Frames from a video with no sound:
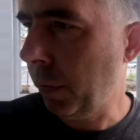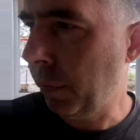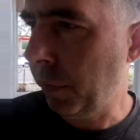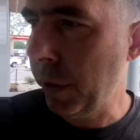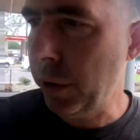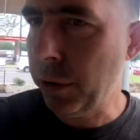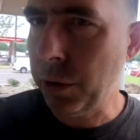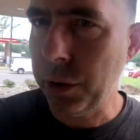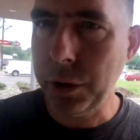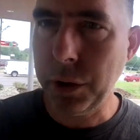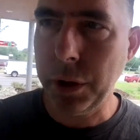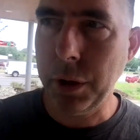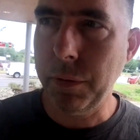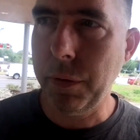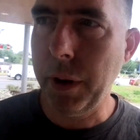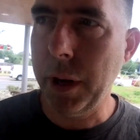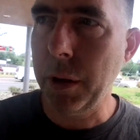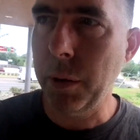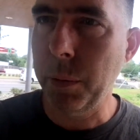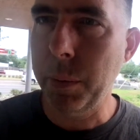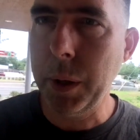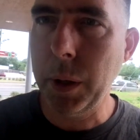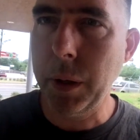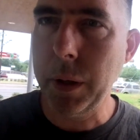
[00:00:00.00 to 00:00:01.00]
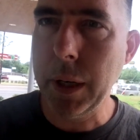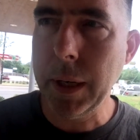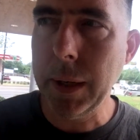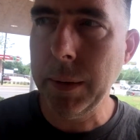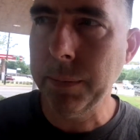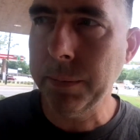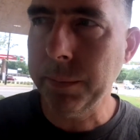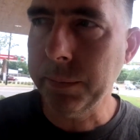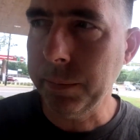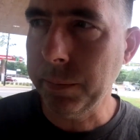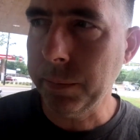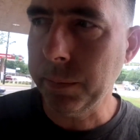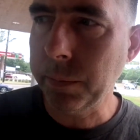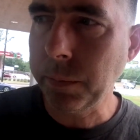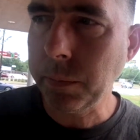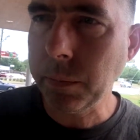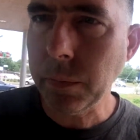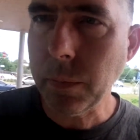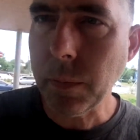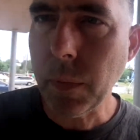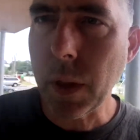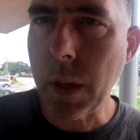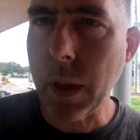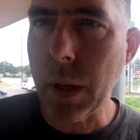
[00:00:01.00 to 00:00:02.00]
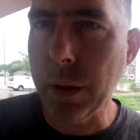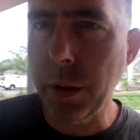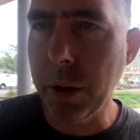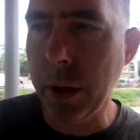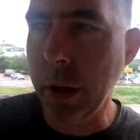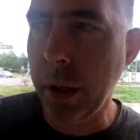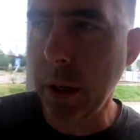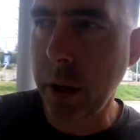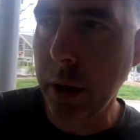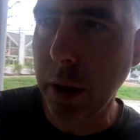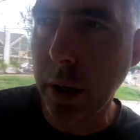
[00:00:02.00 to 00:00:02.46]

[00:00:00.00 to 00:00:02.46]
features and availability than